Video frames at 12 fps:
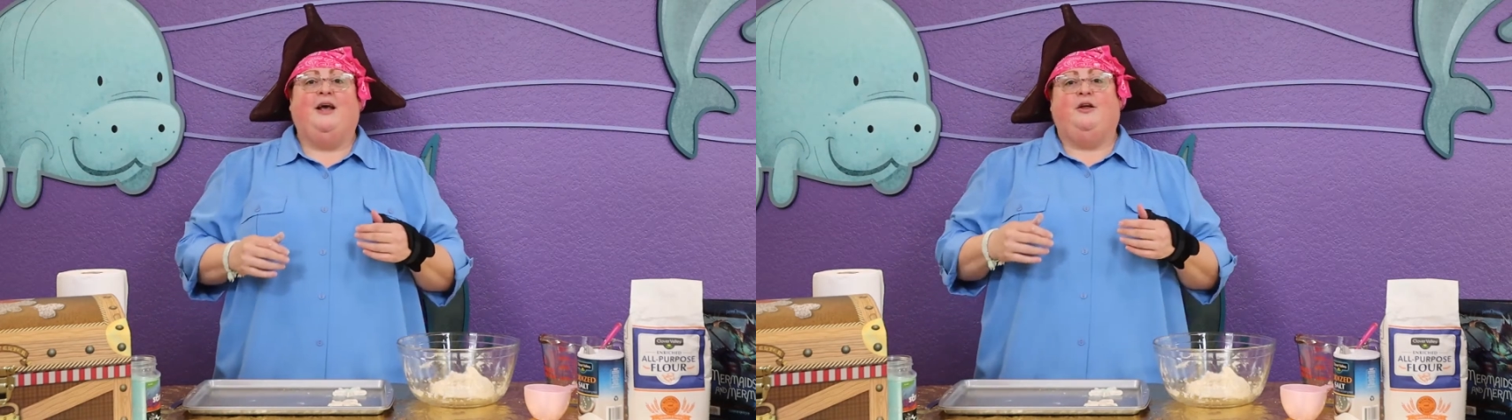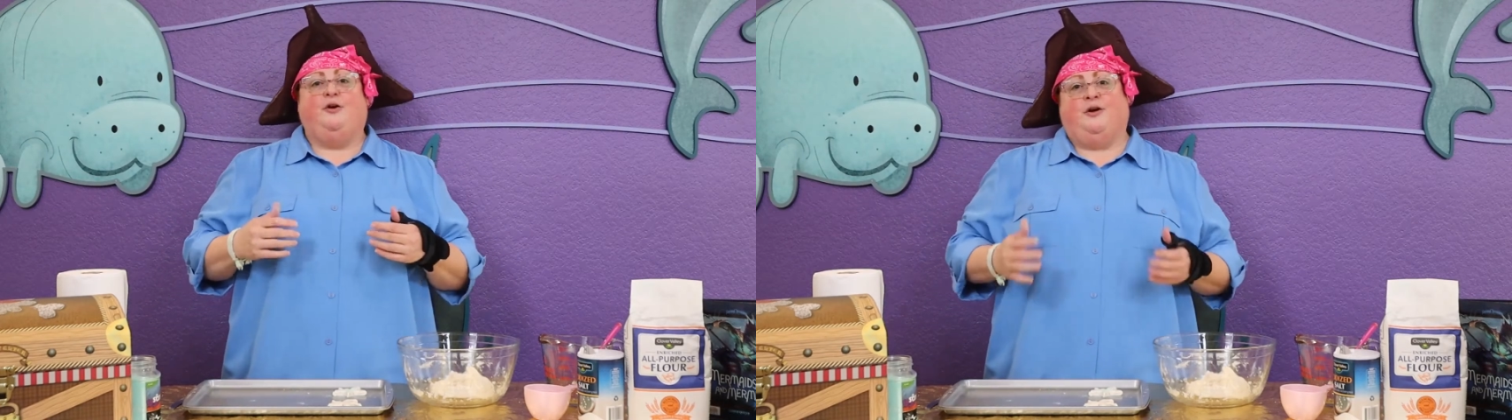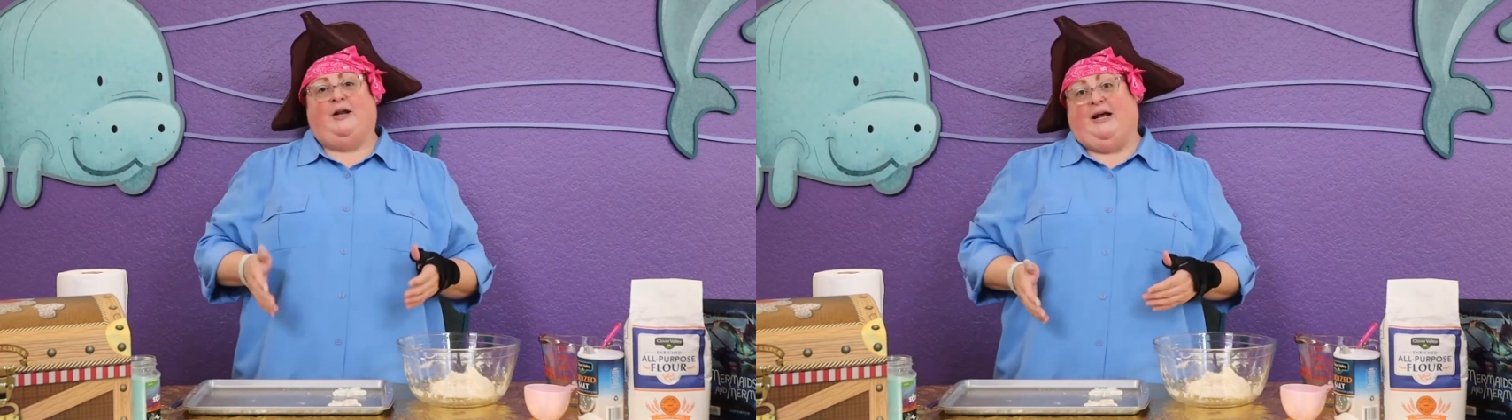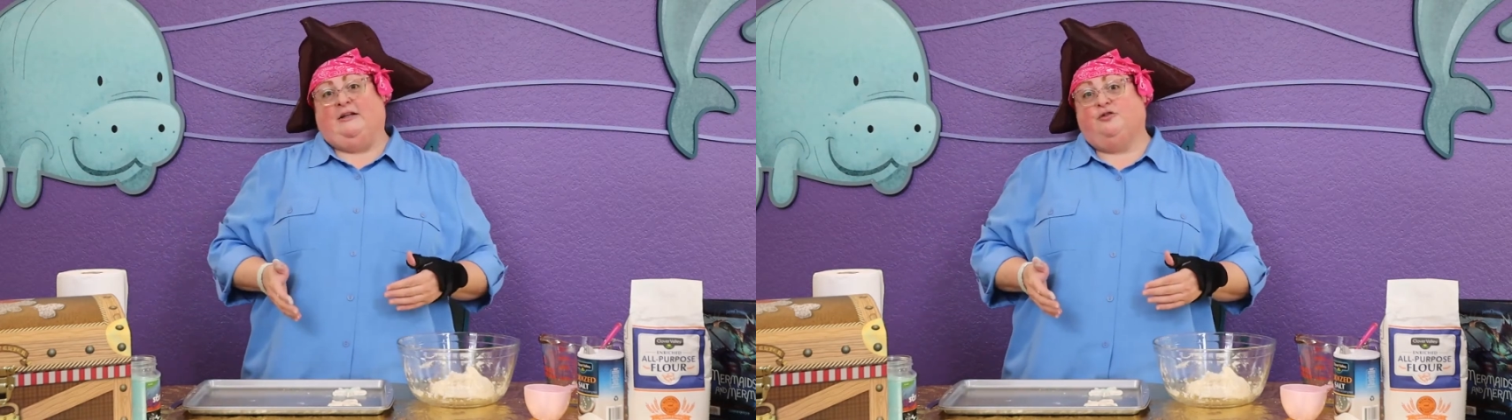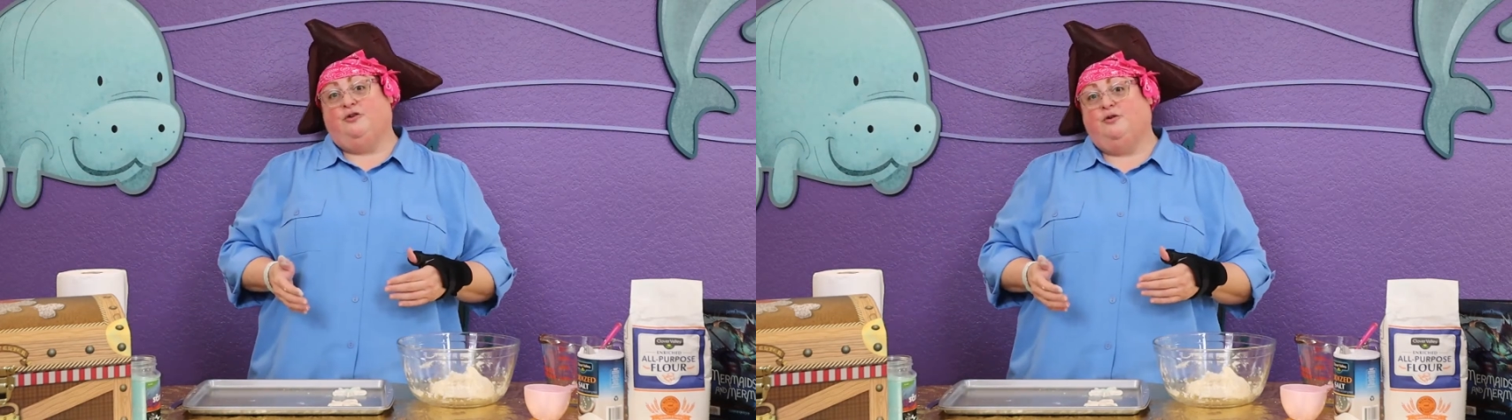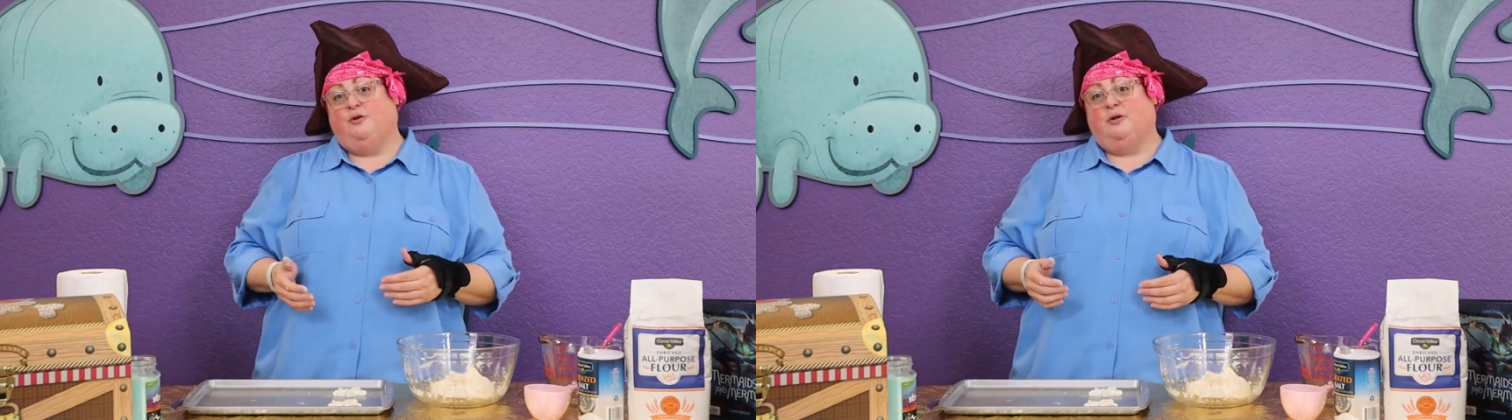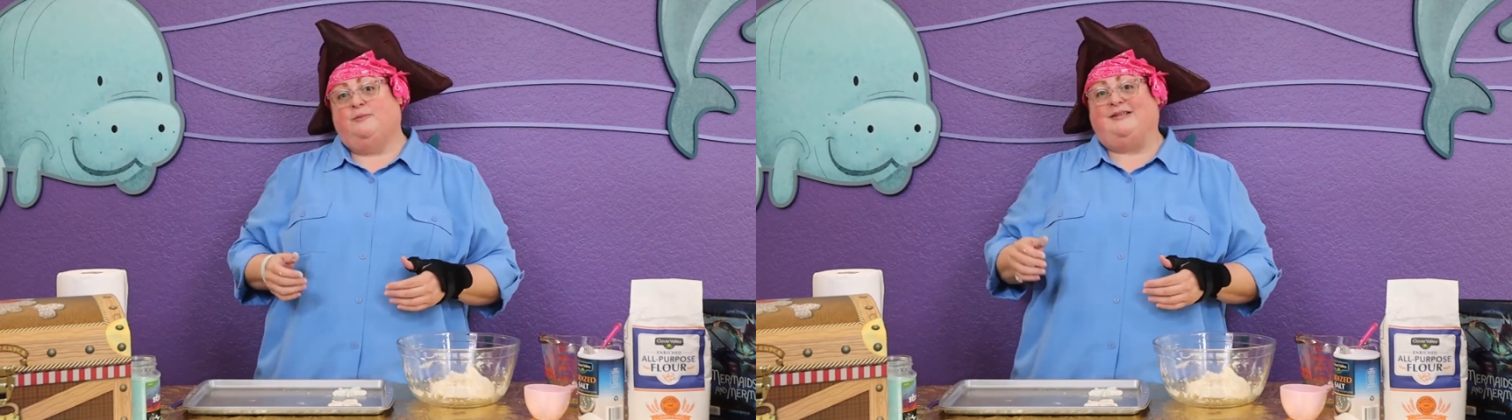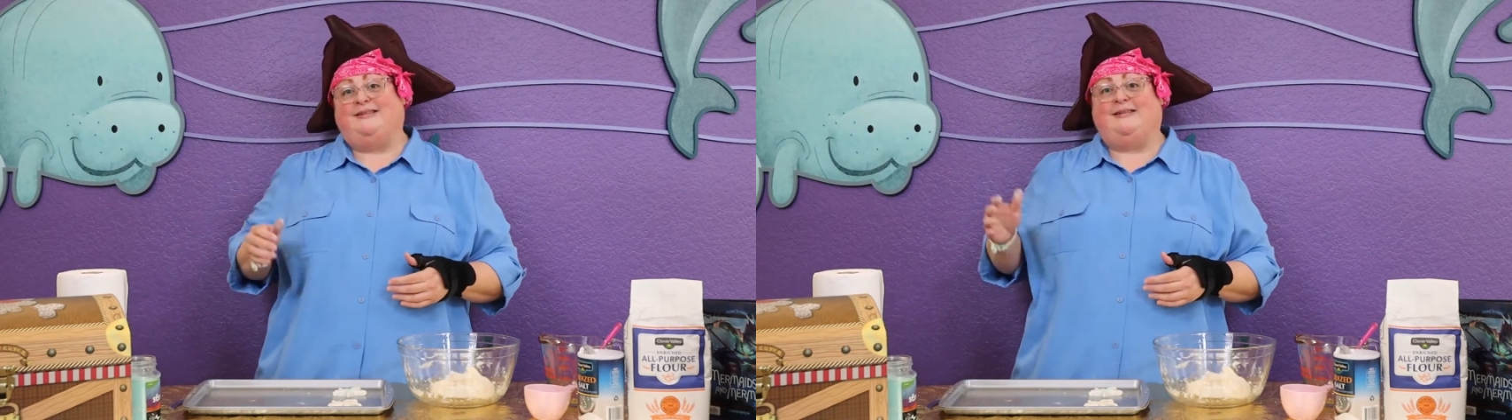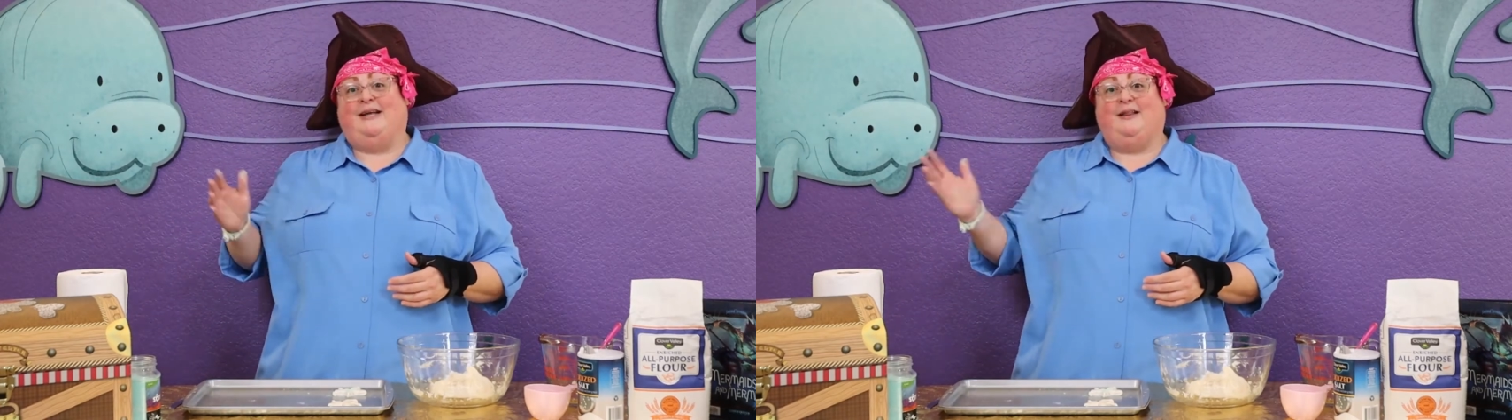you're going to ask your grown-up to
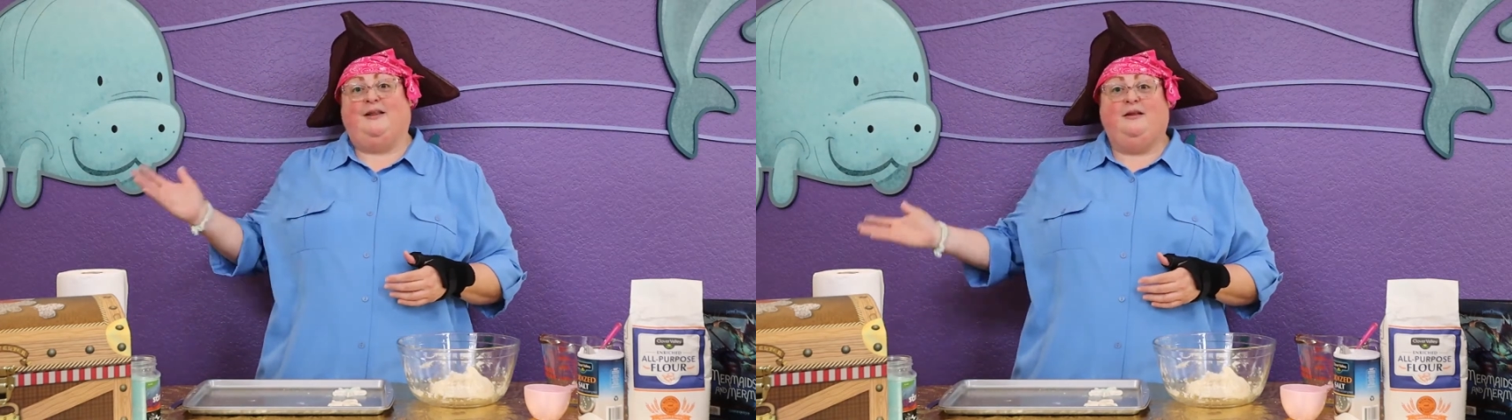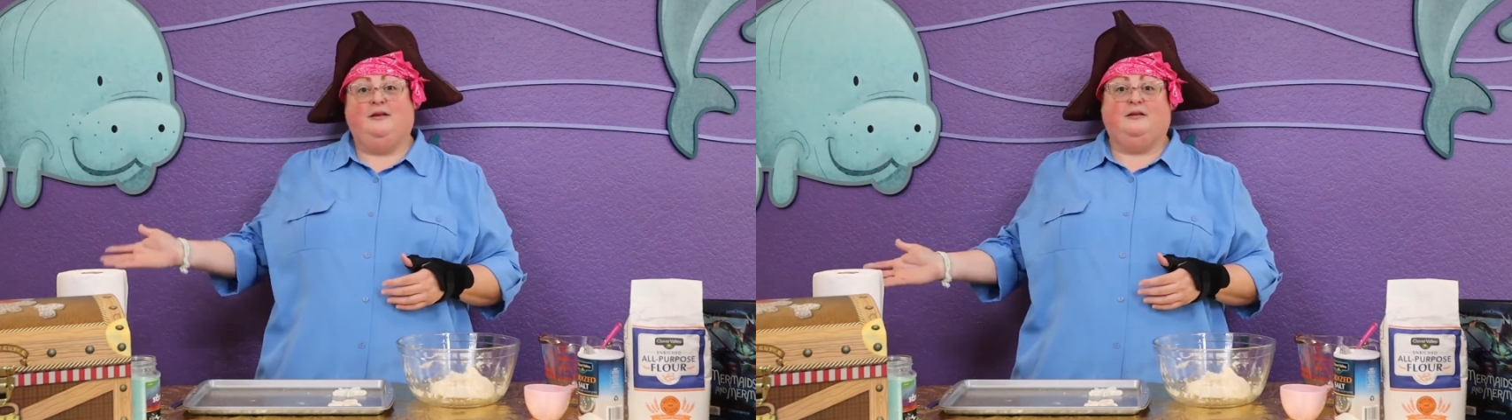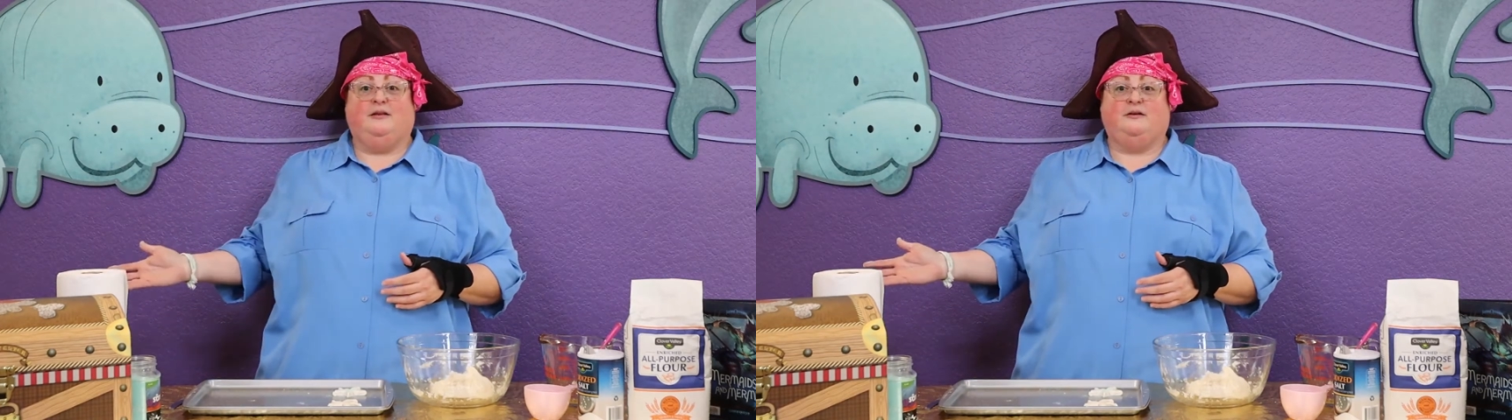set